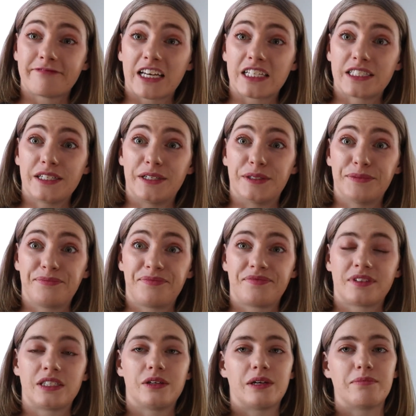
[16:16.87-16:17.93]
So
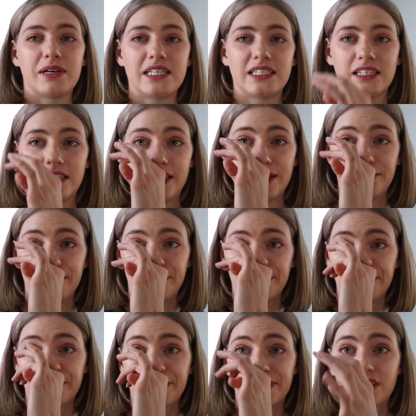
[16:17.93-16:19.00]
you can basically
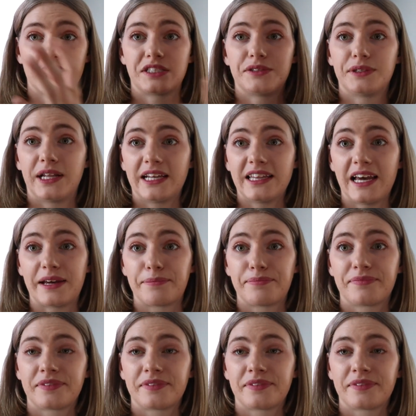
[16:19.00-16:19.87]
just do like that.